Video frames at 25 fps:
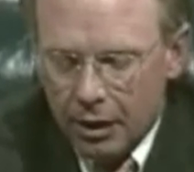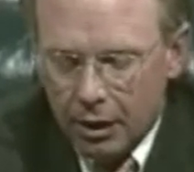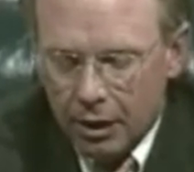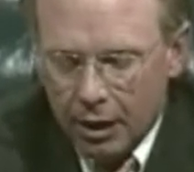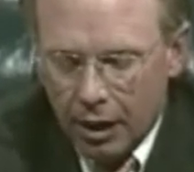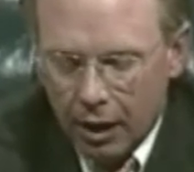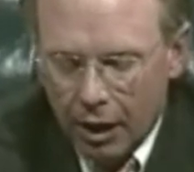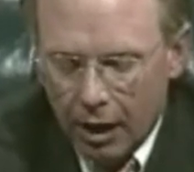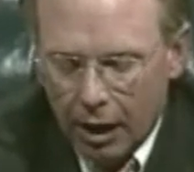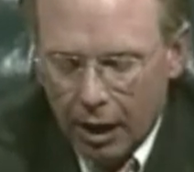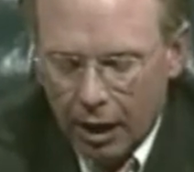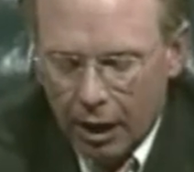
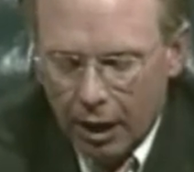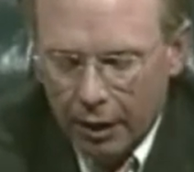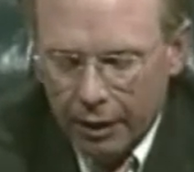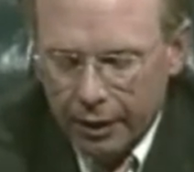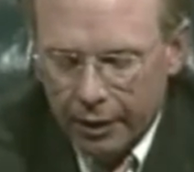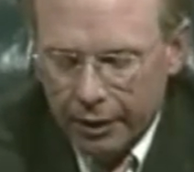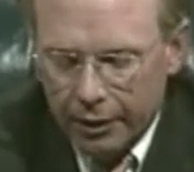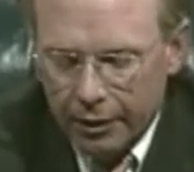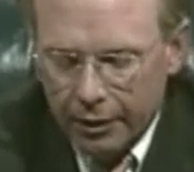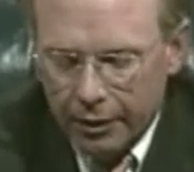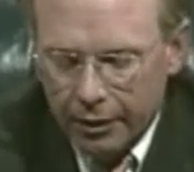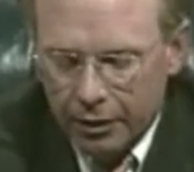
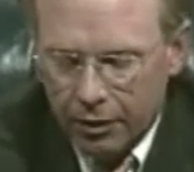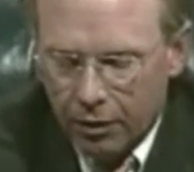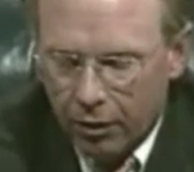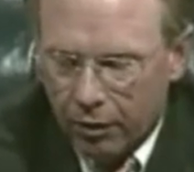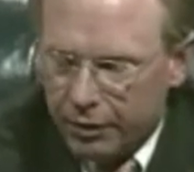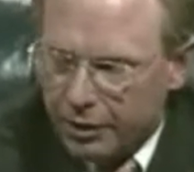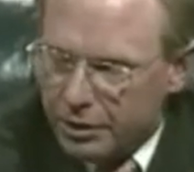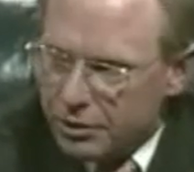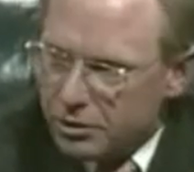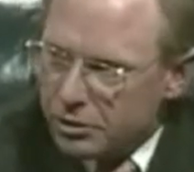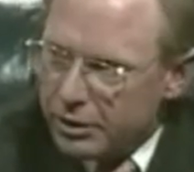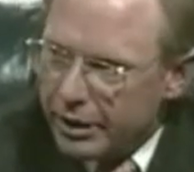You know,
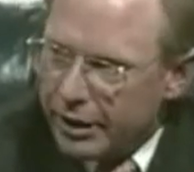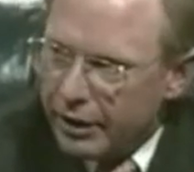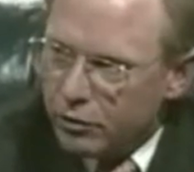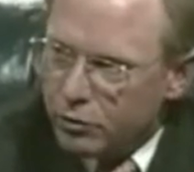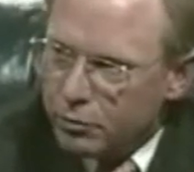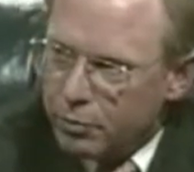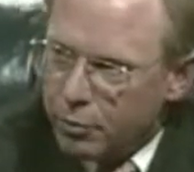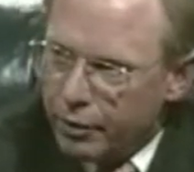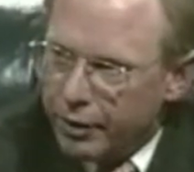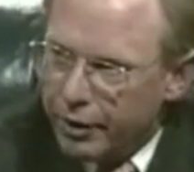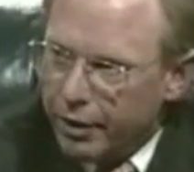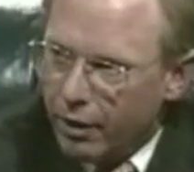and this
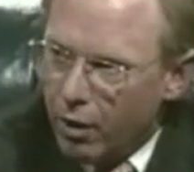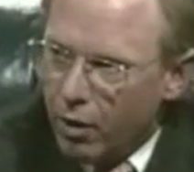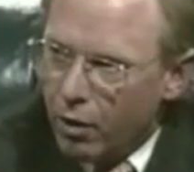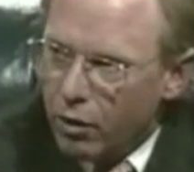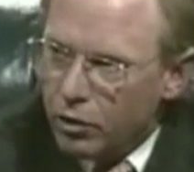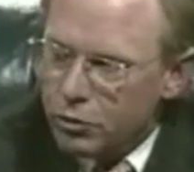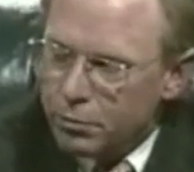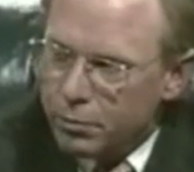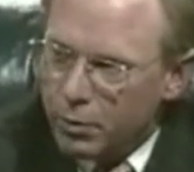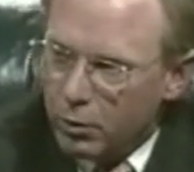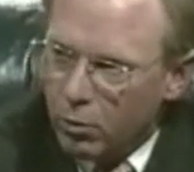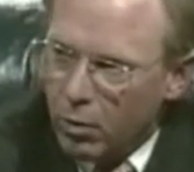sounds pretty
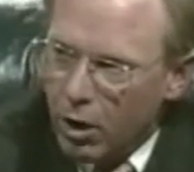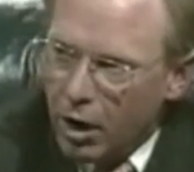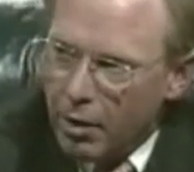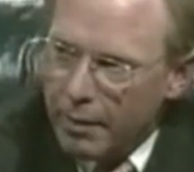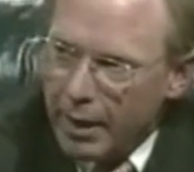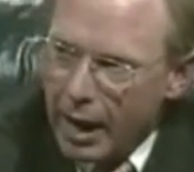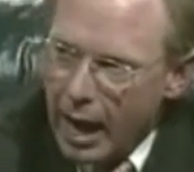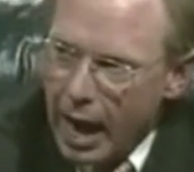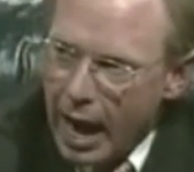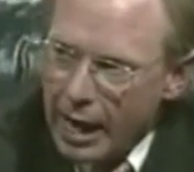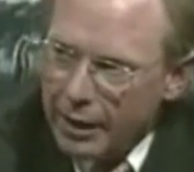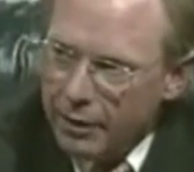harsh, but
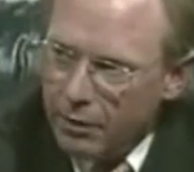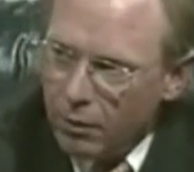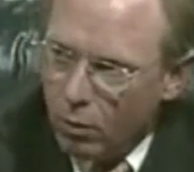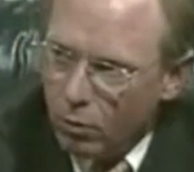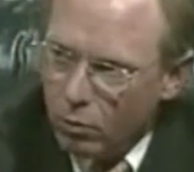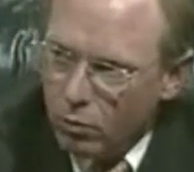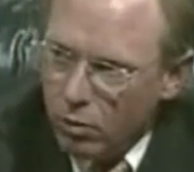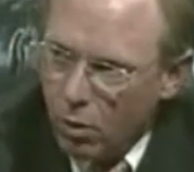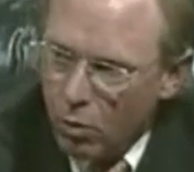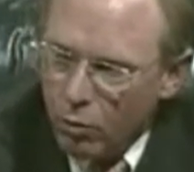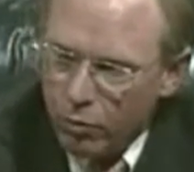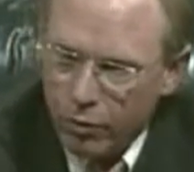Robbie, I
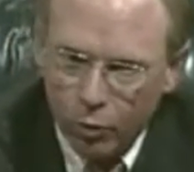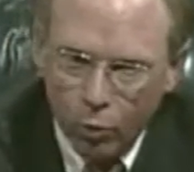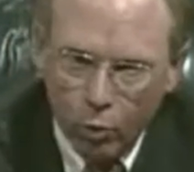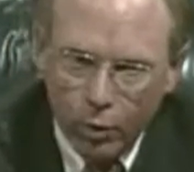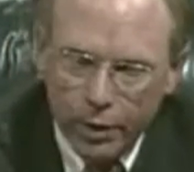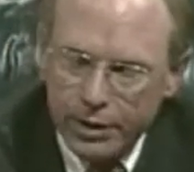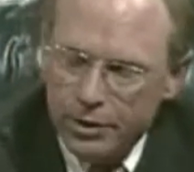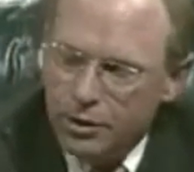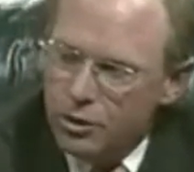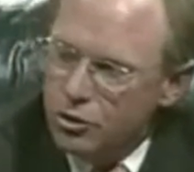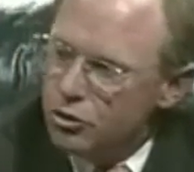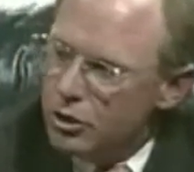don't know that
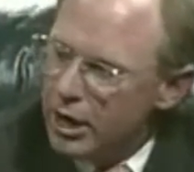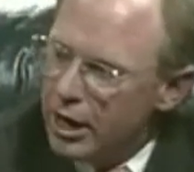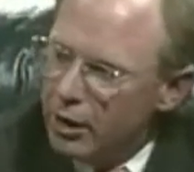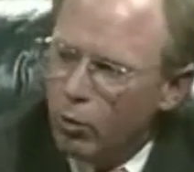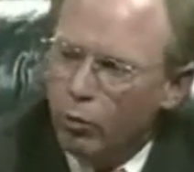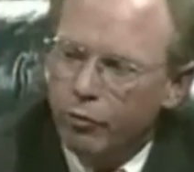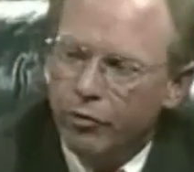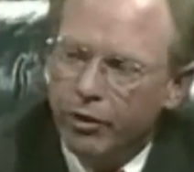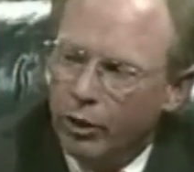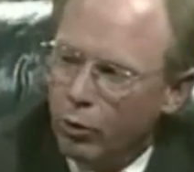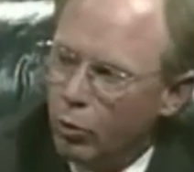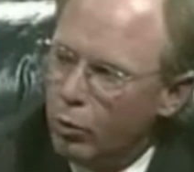I
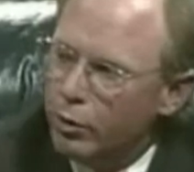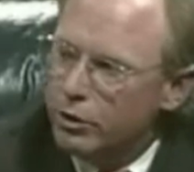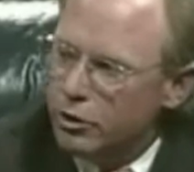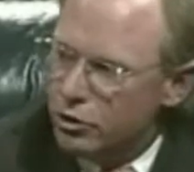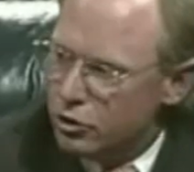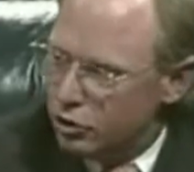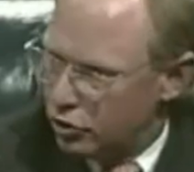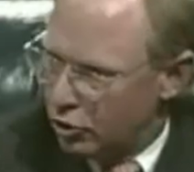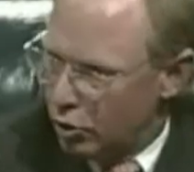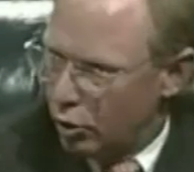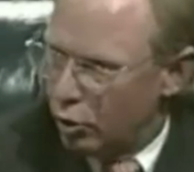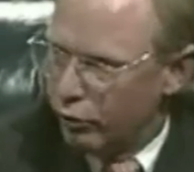don't think we
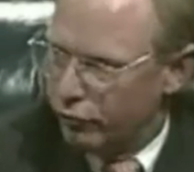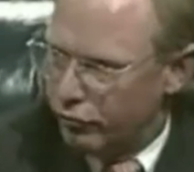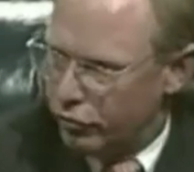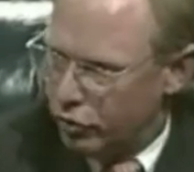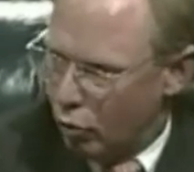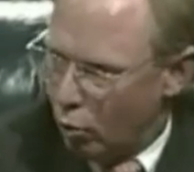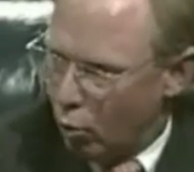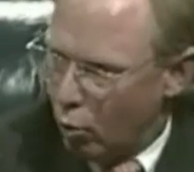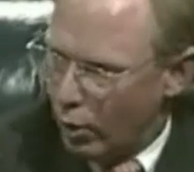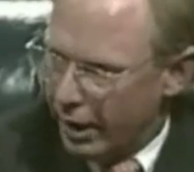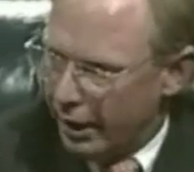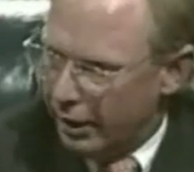deserve
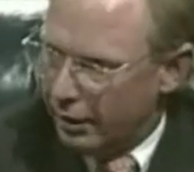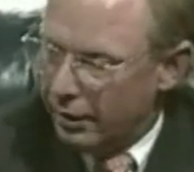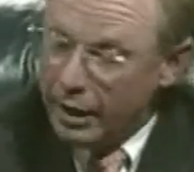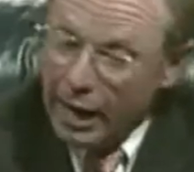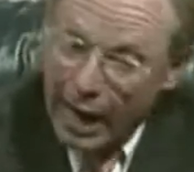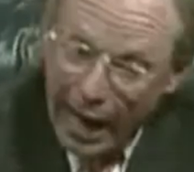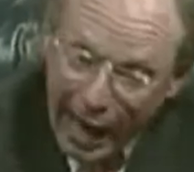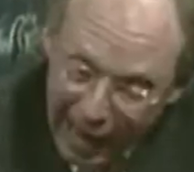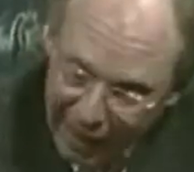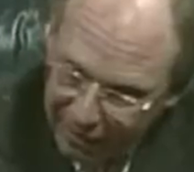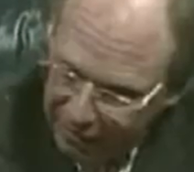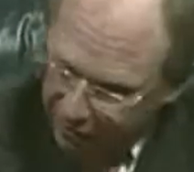to win.
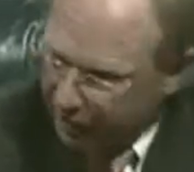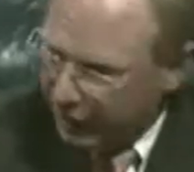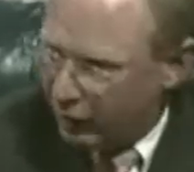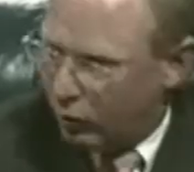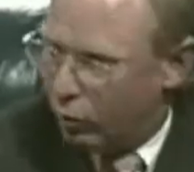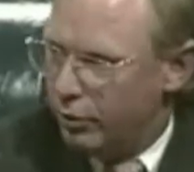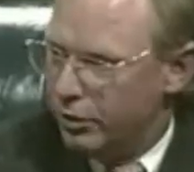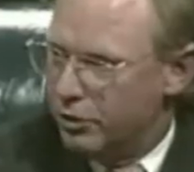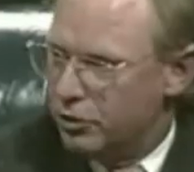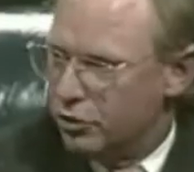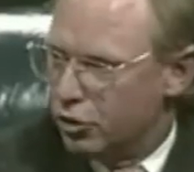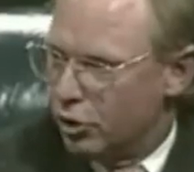I think
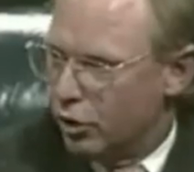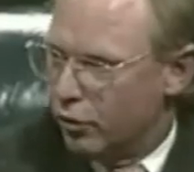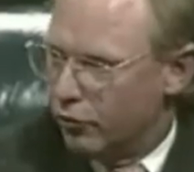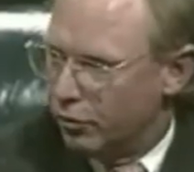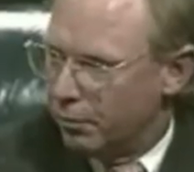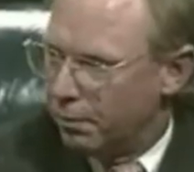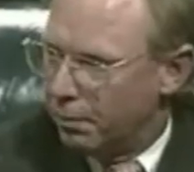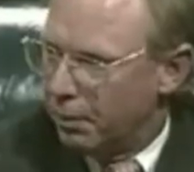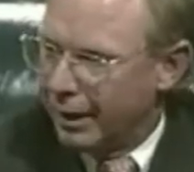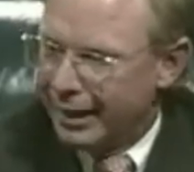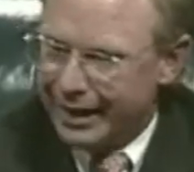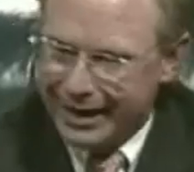we deserve
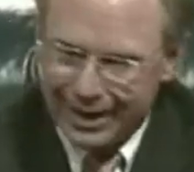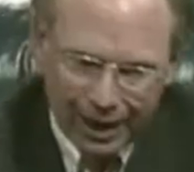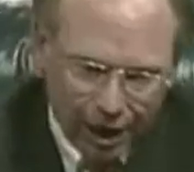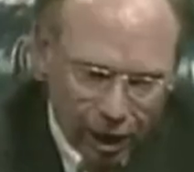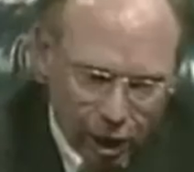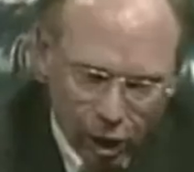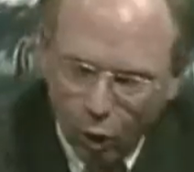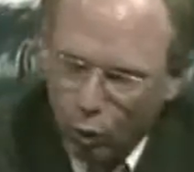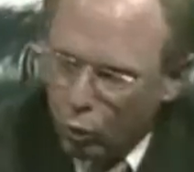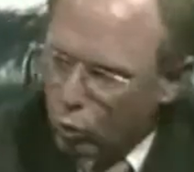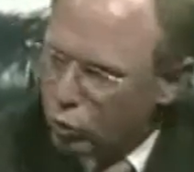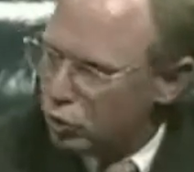to play
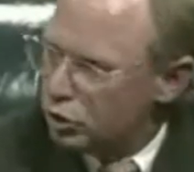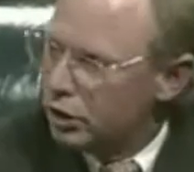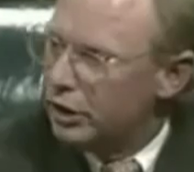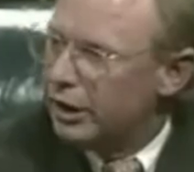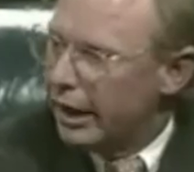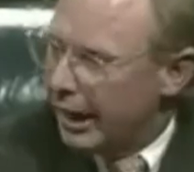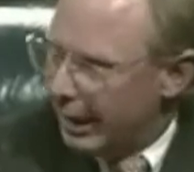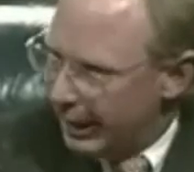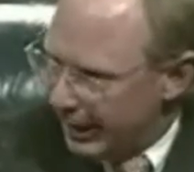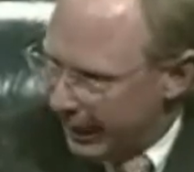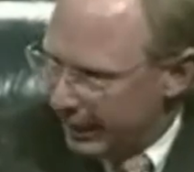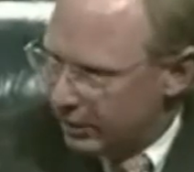close,
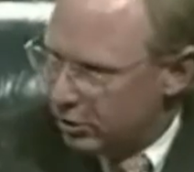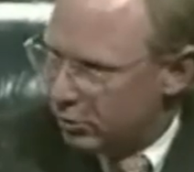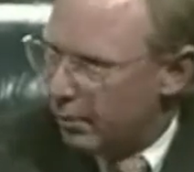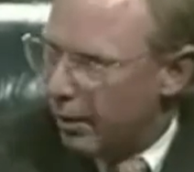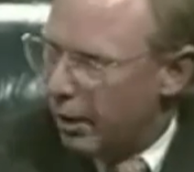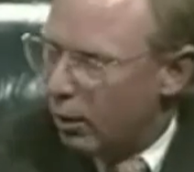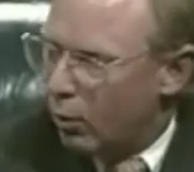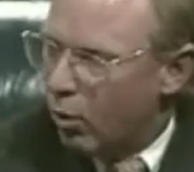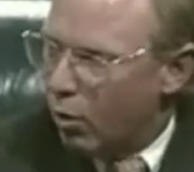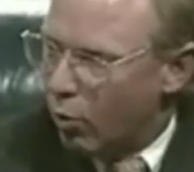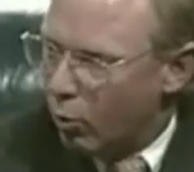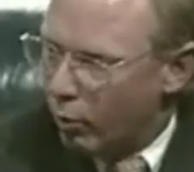and that's
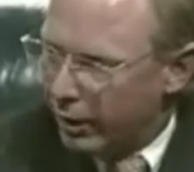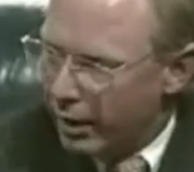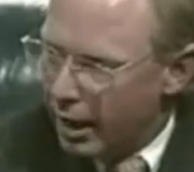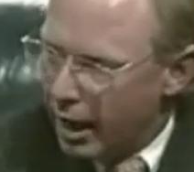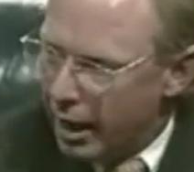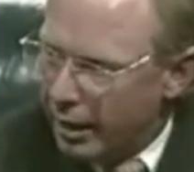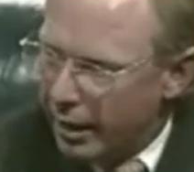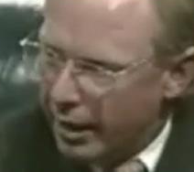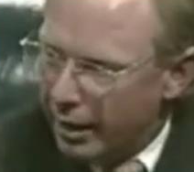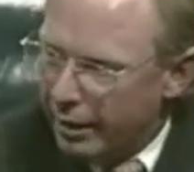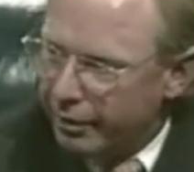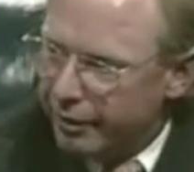about what we
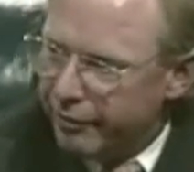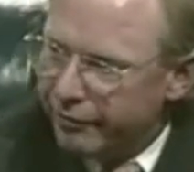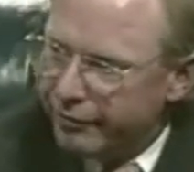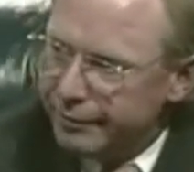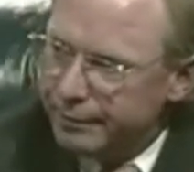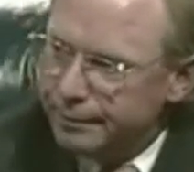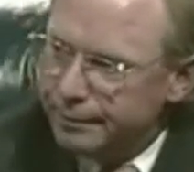got out of it.